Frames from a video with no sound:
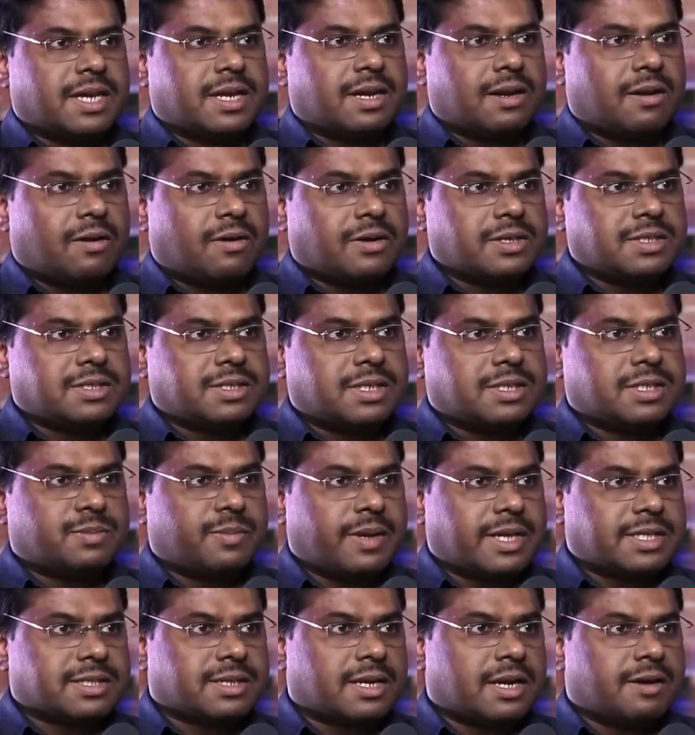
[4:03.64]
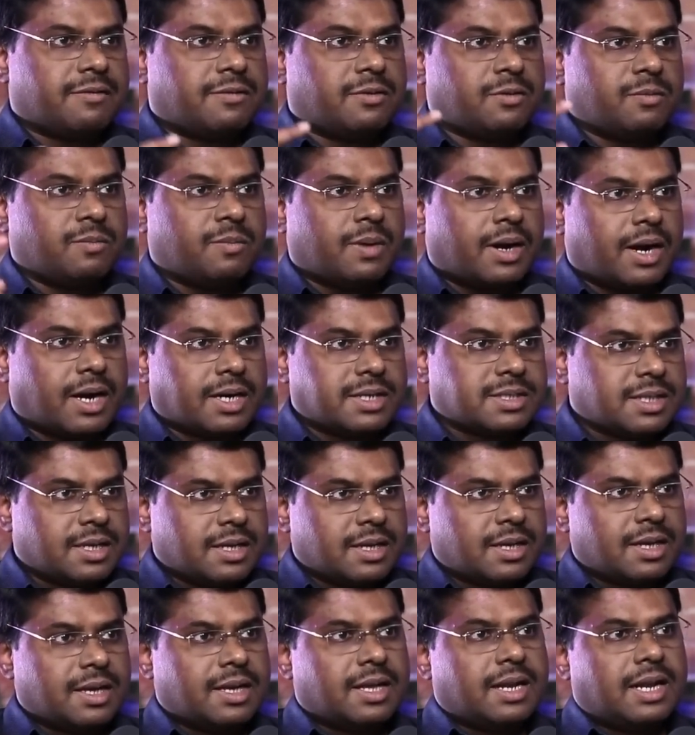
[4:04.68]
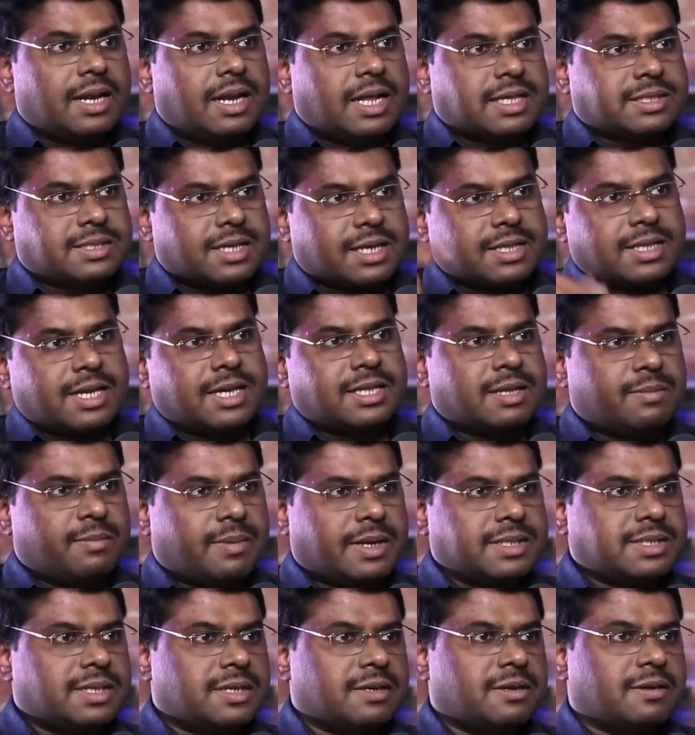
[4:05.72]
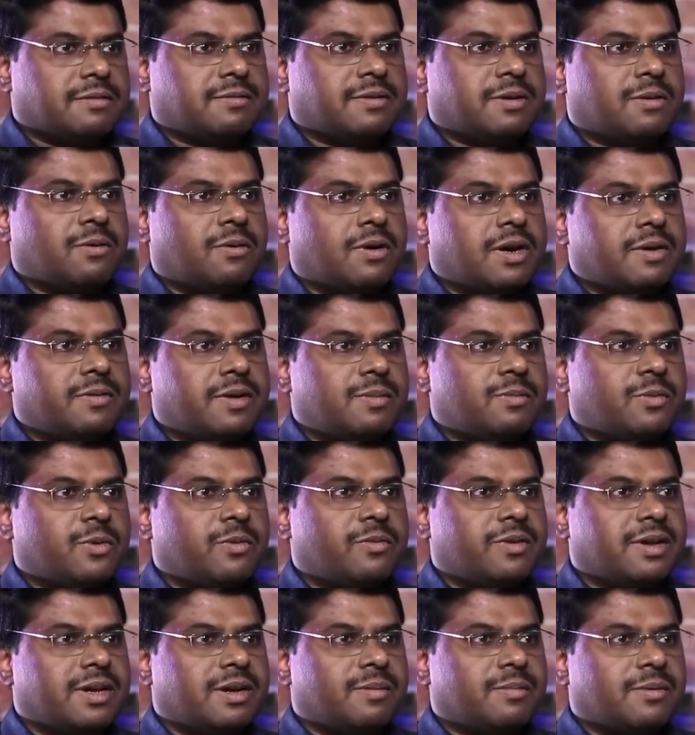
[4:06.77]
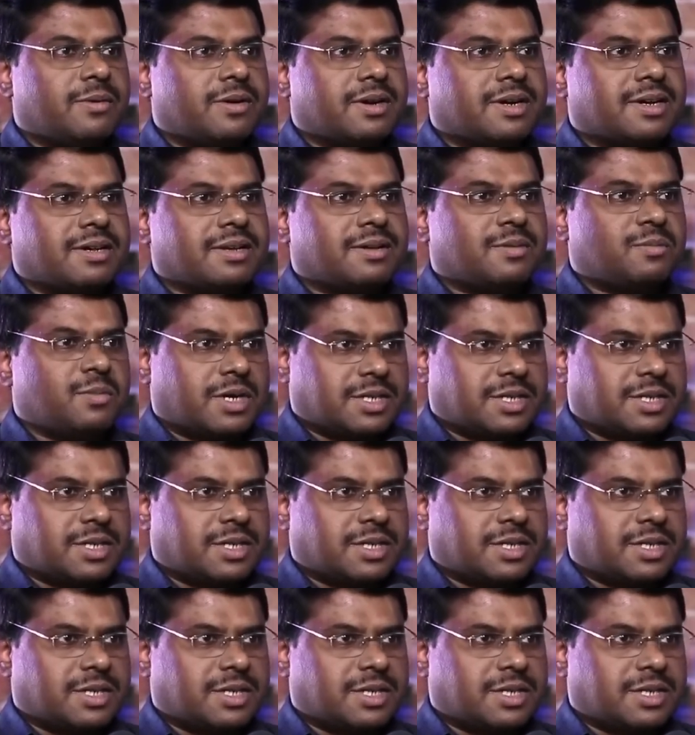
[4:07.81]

which can launch a spacecraft to Mars lesser than the budget of a Hollywood movie about uh,